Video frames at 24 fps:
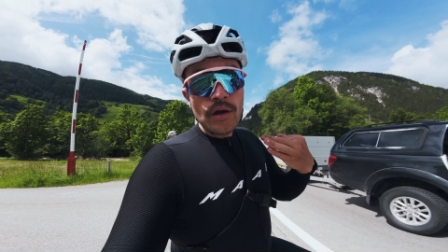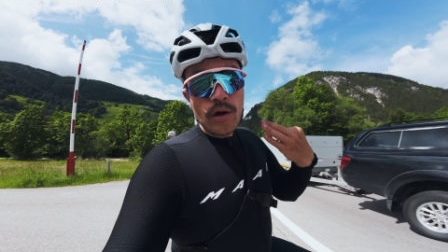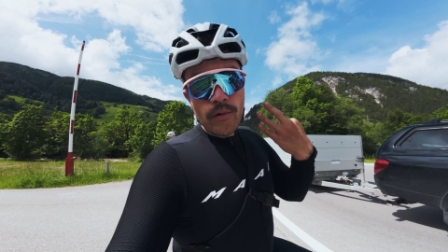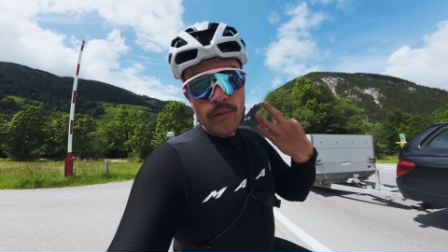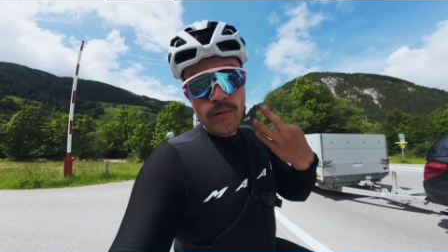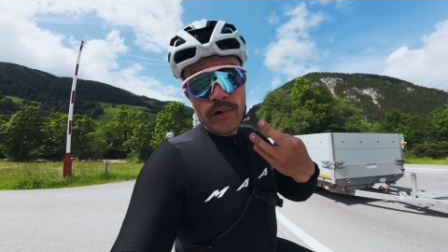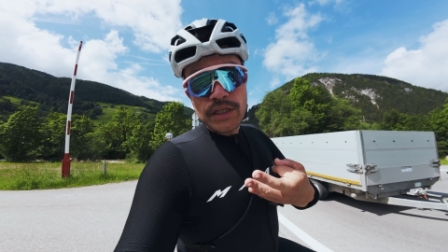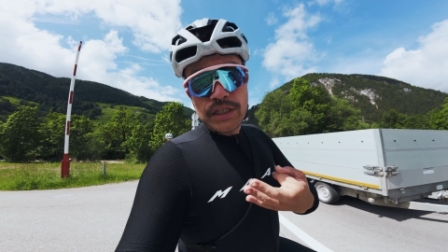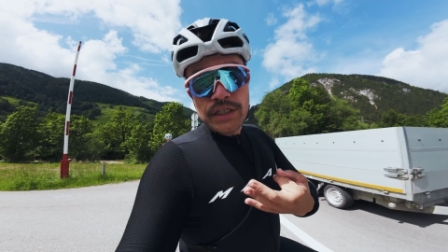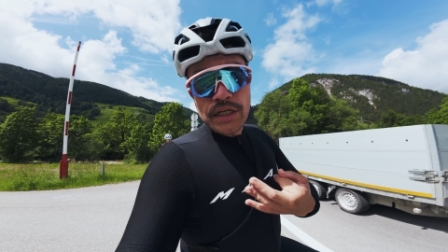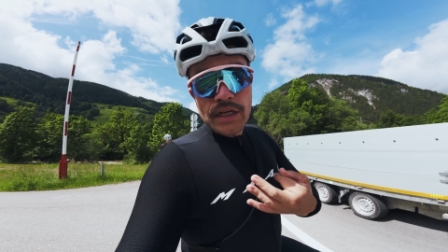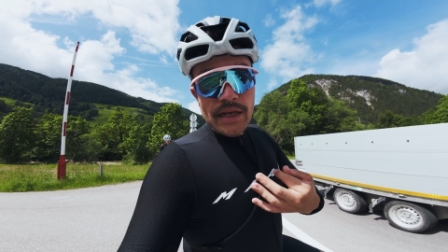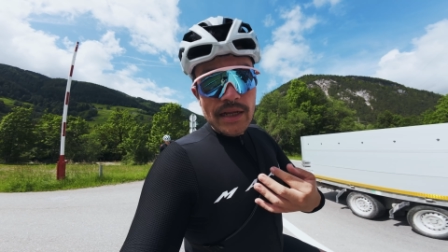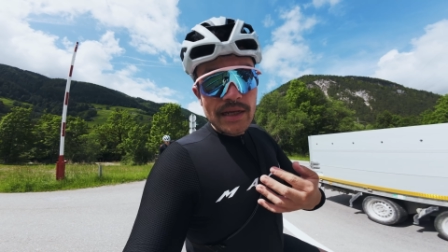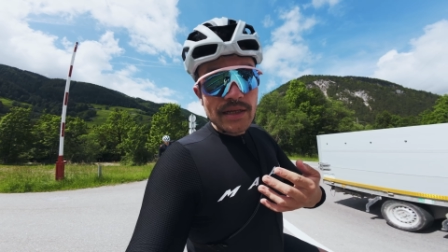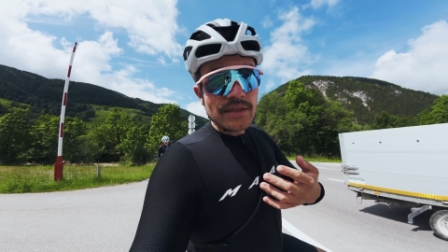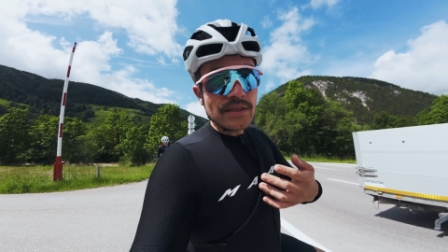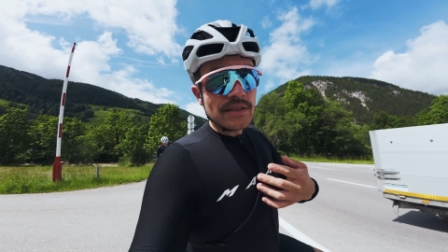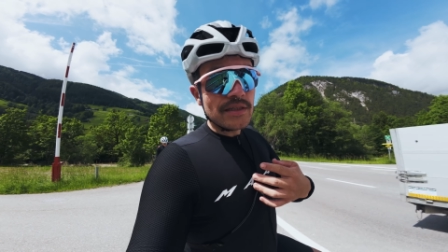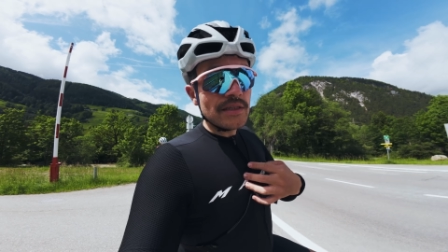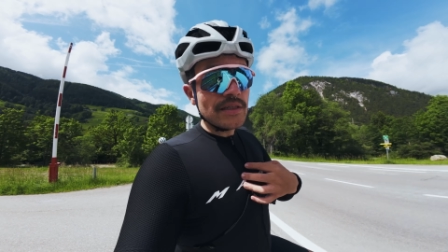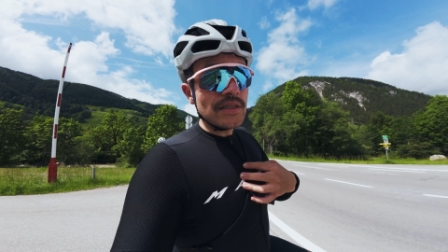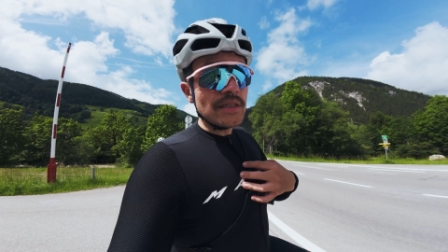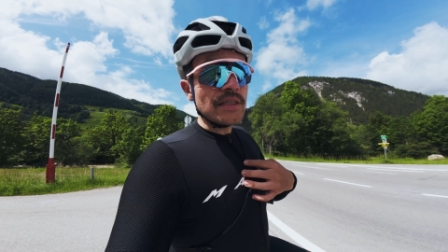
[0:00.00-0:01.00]
which
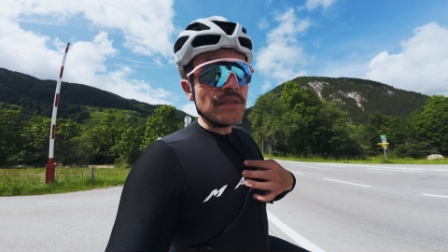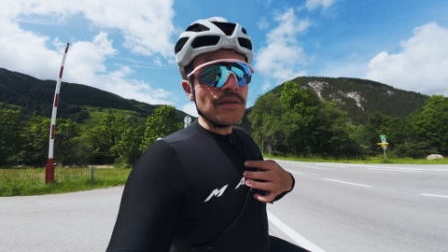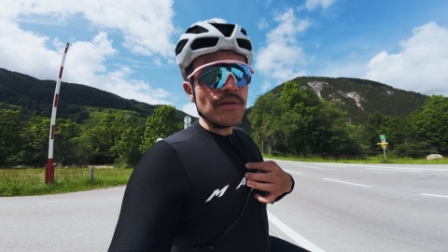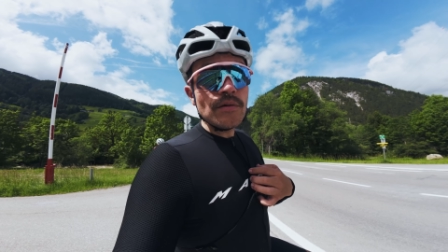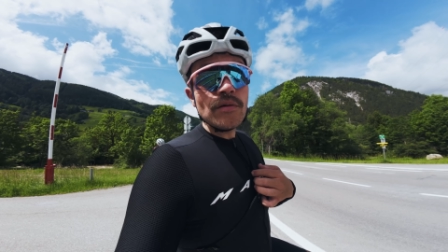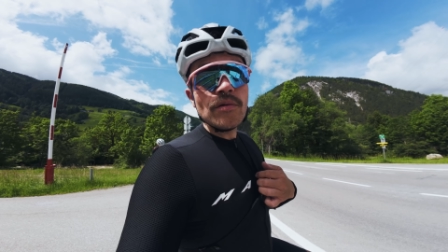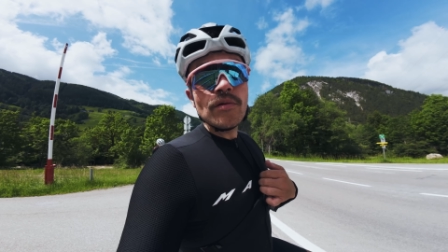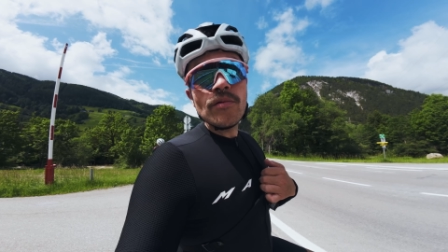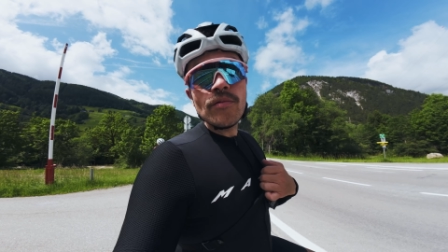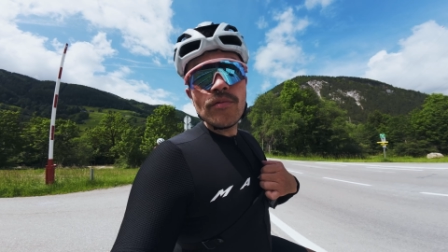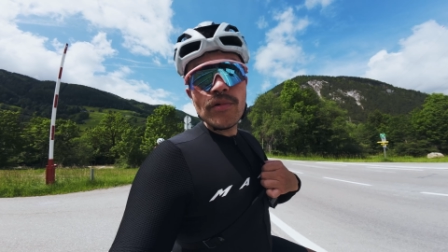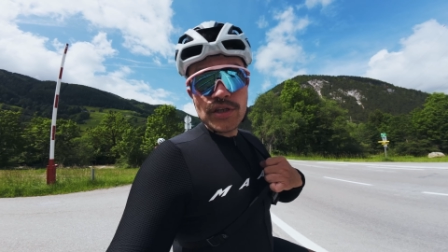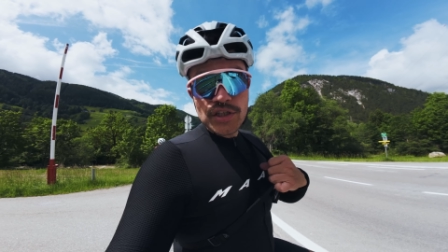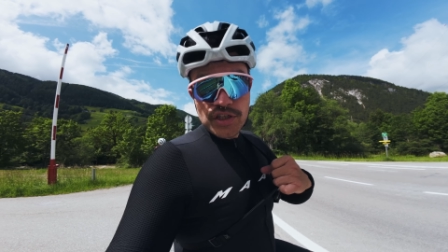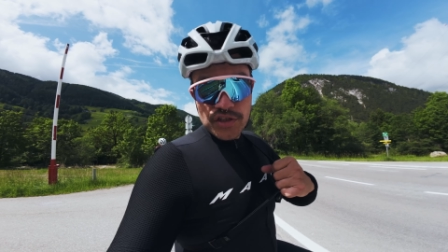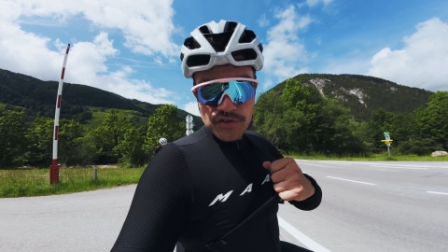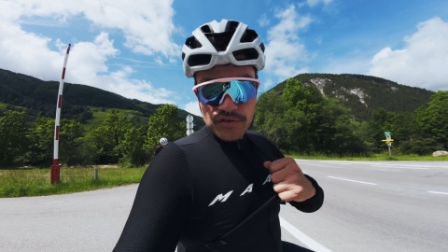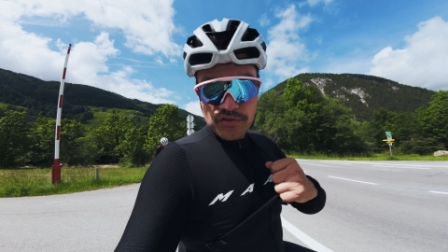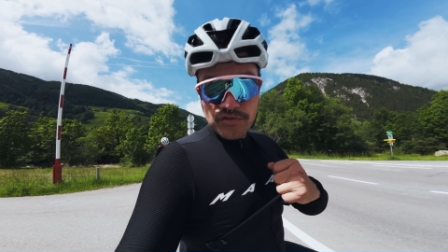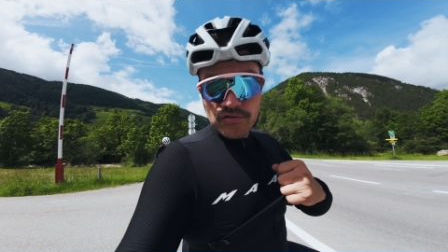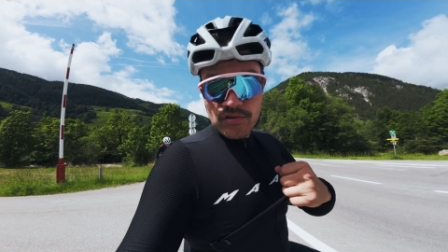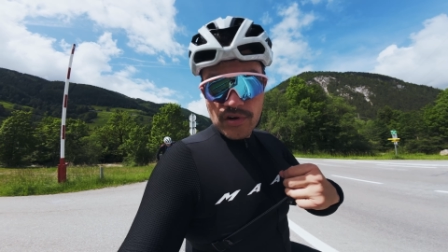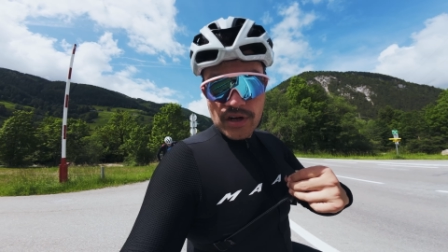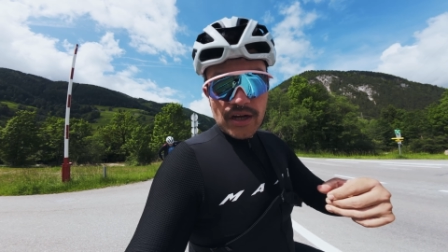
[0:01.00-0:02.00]
lenses, which
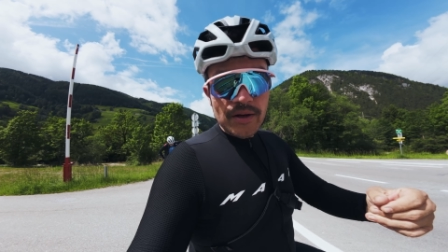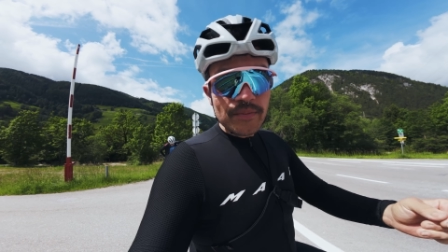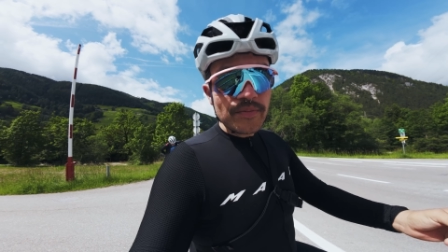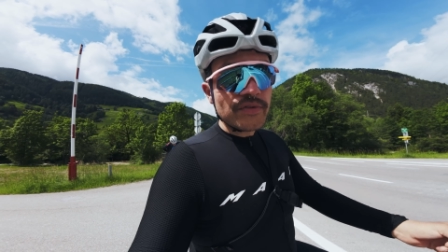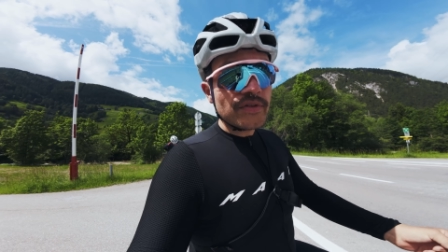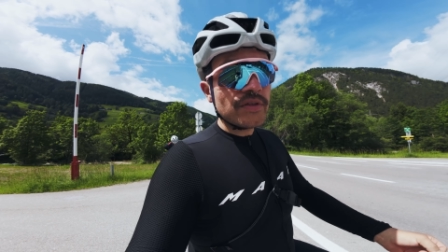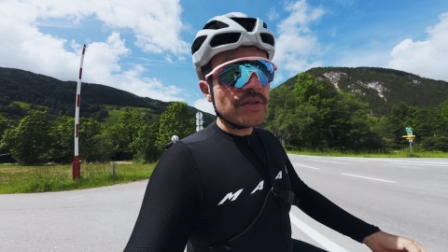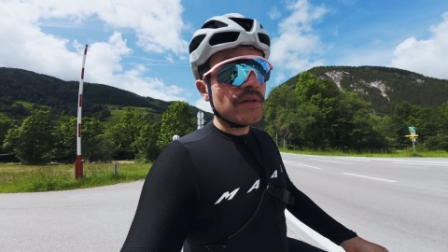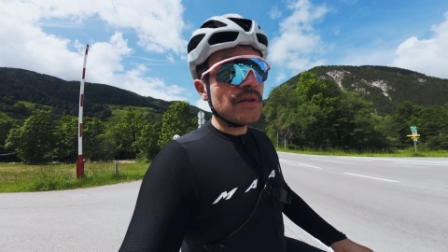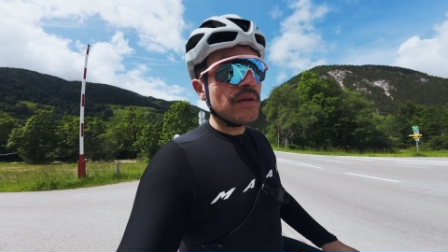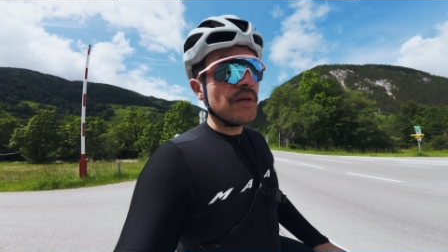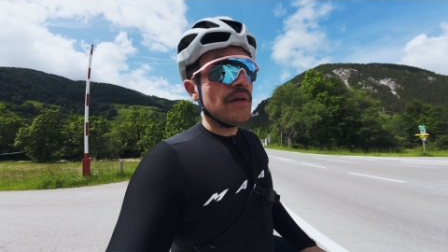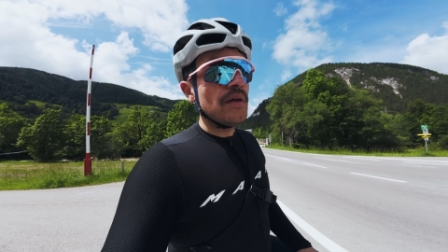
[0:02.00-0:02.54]
straps,